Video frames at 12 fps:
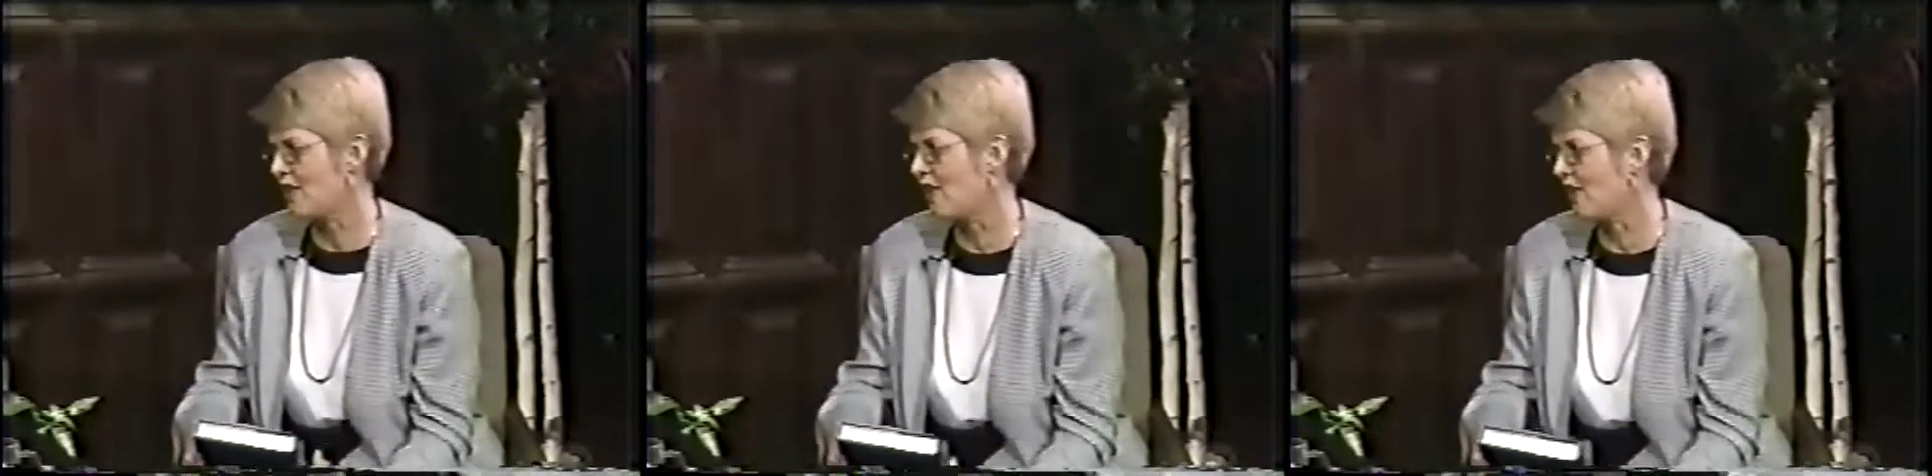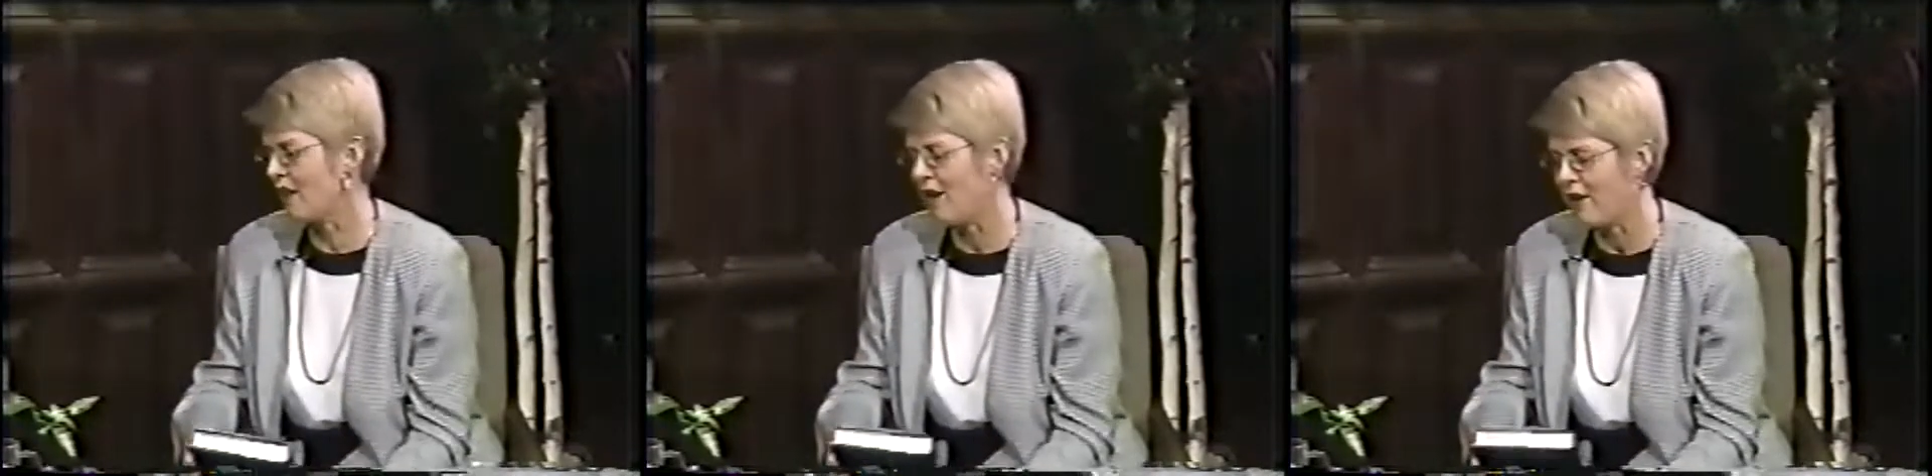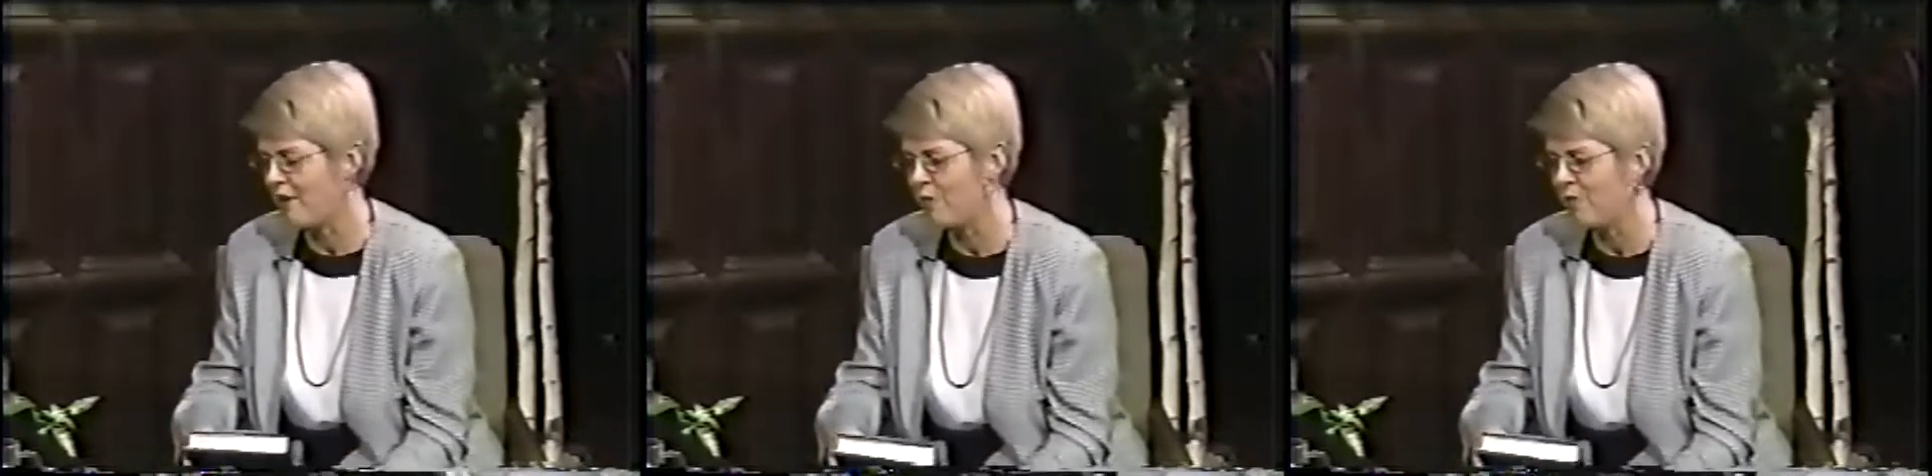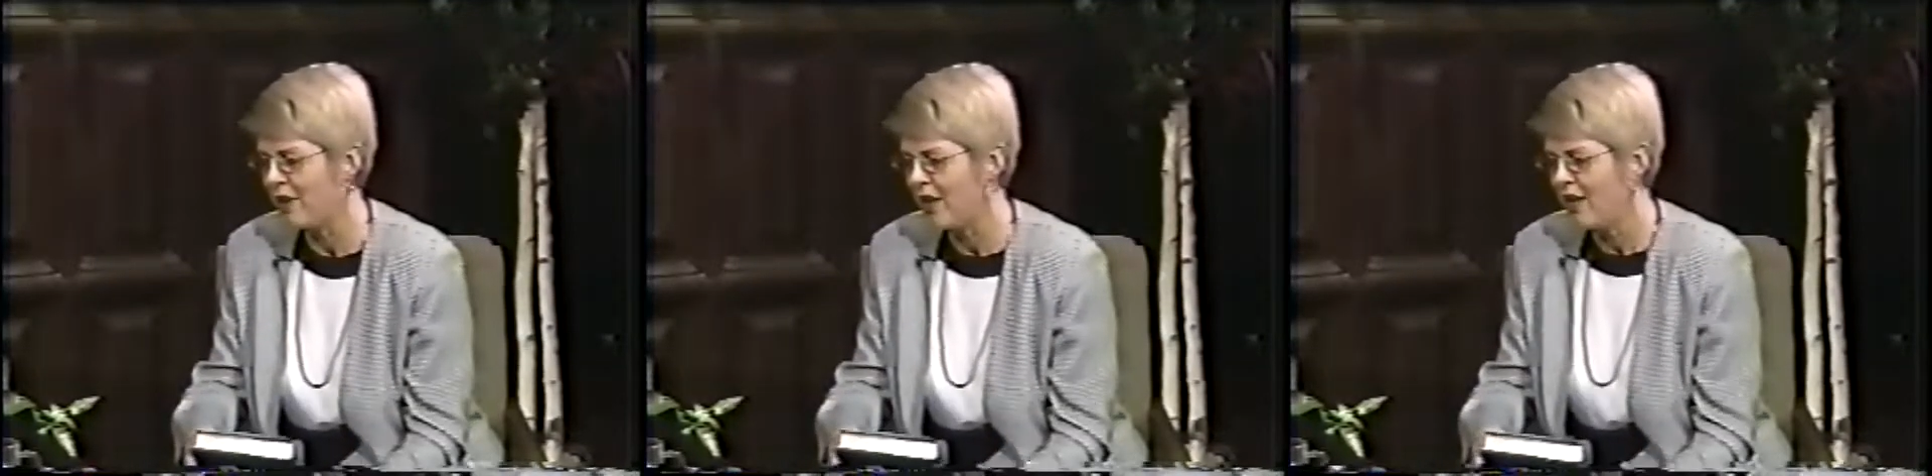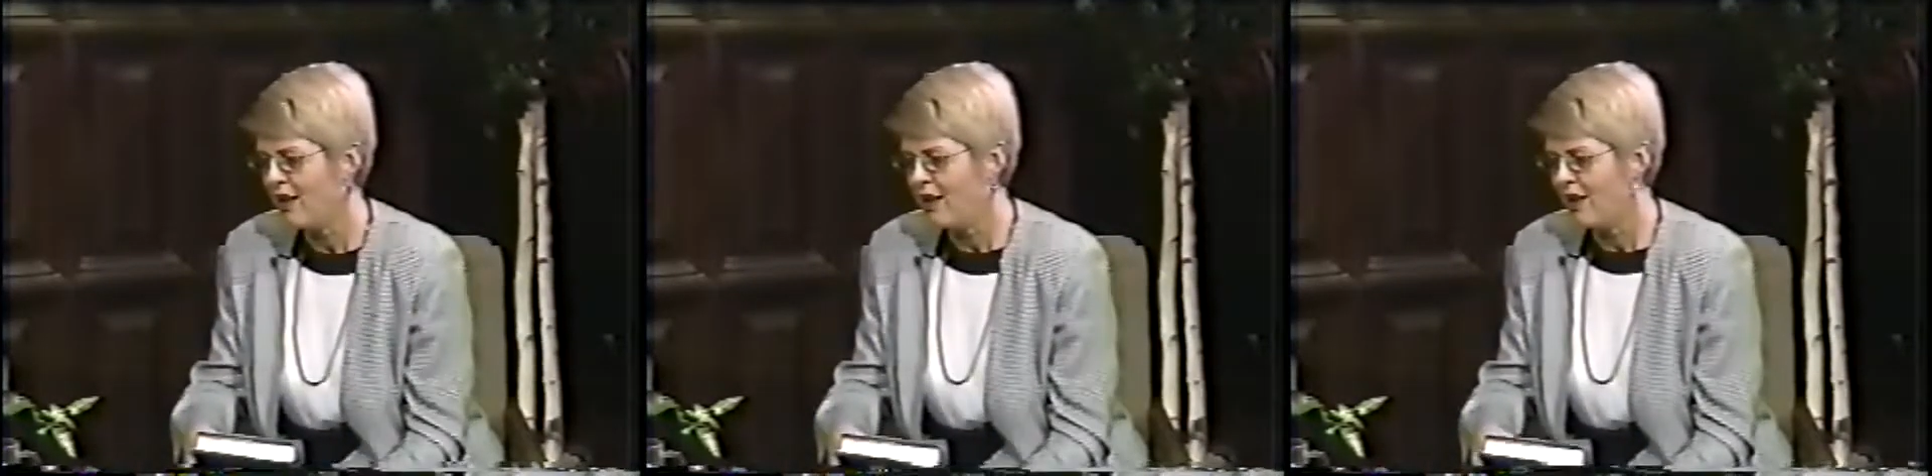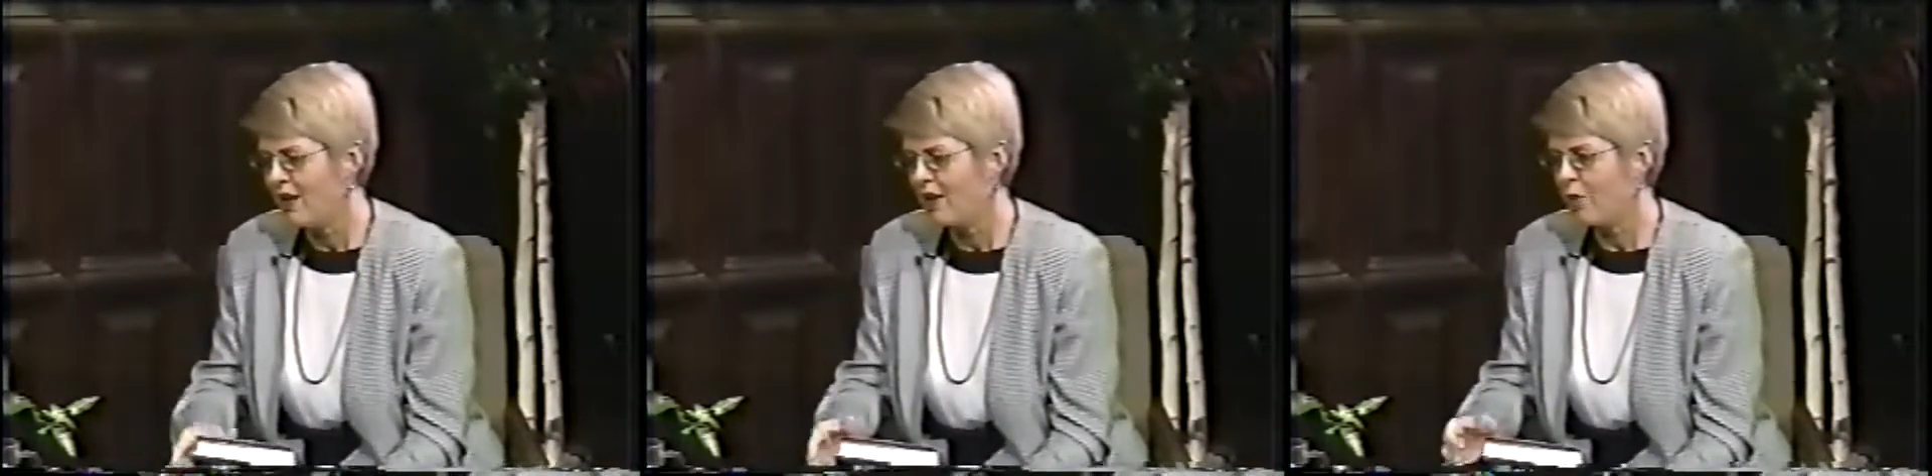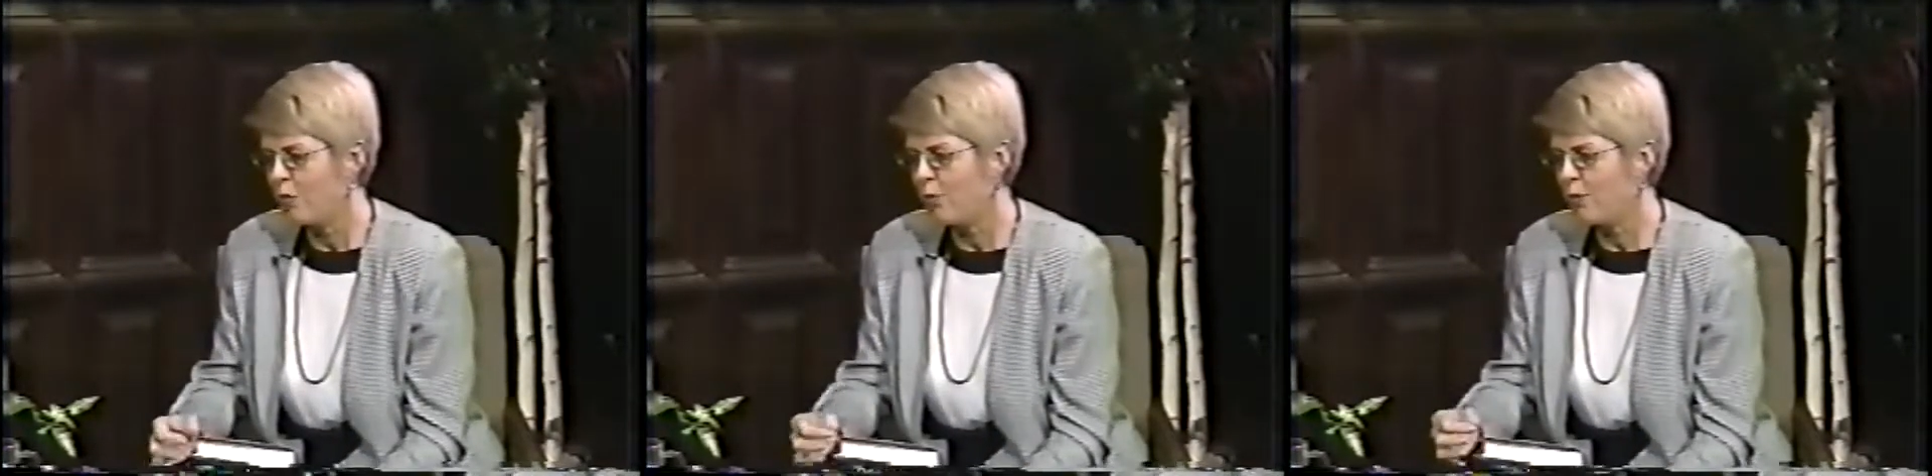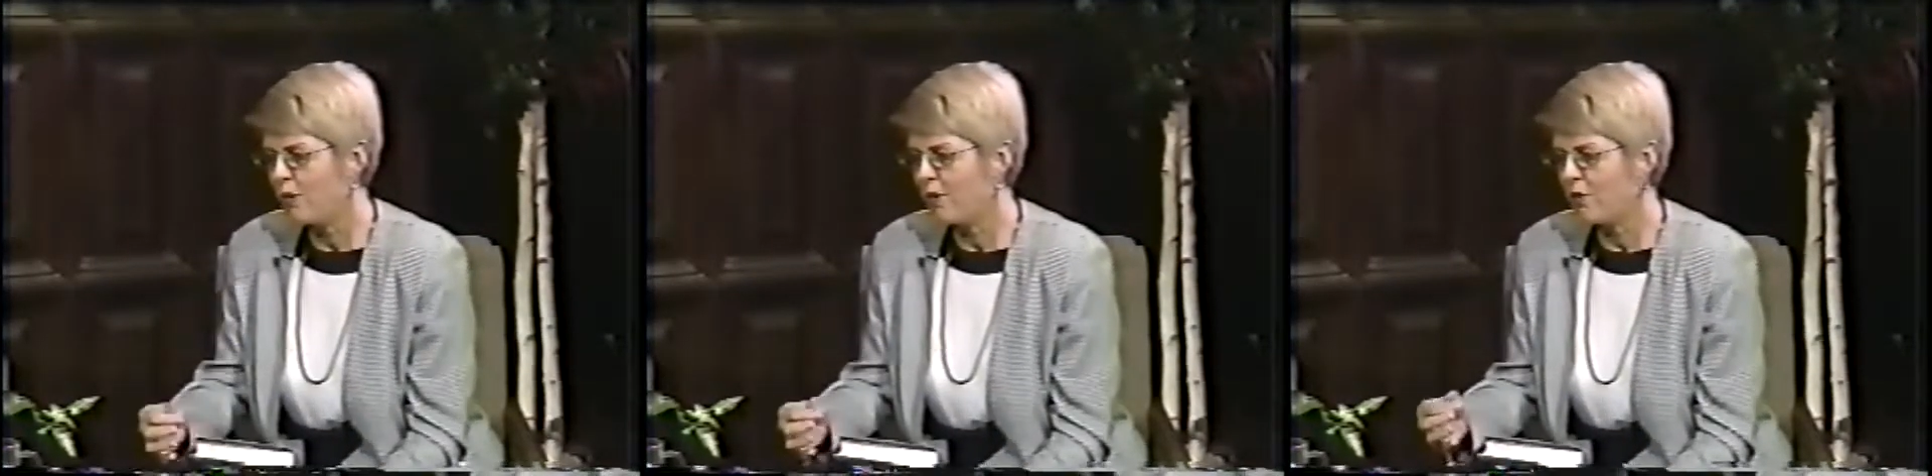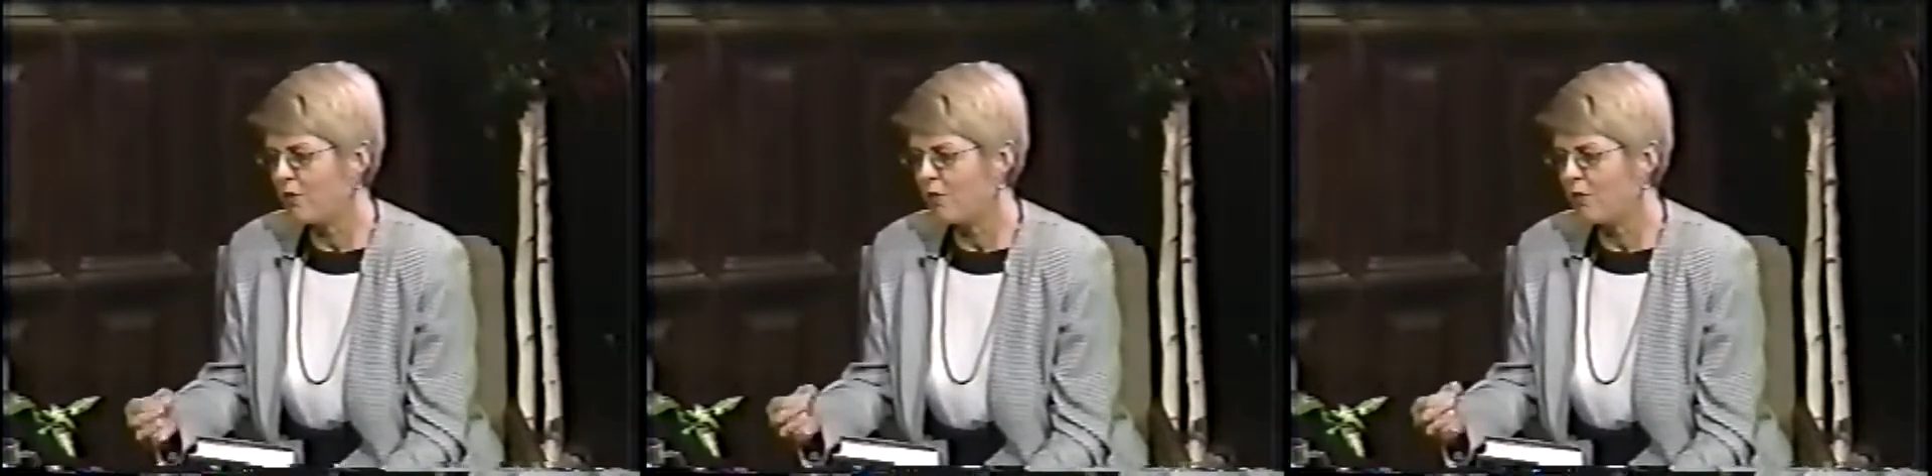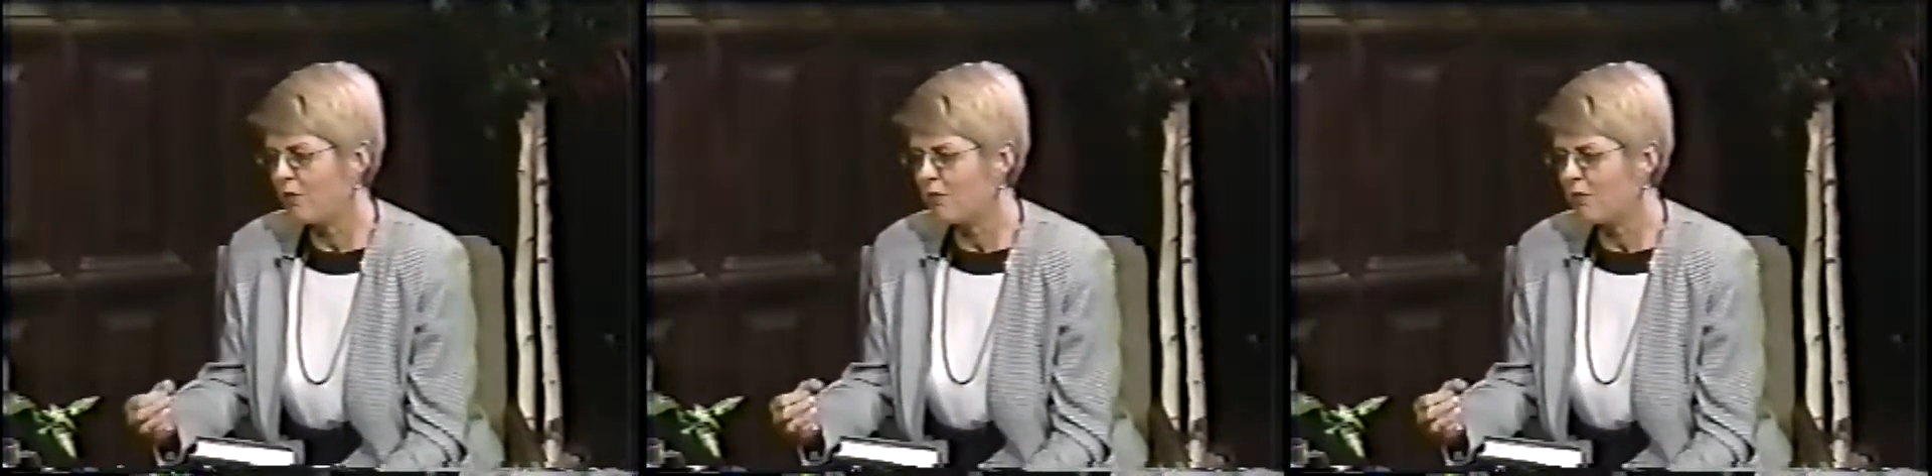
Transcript: process, and it's really,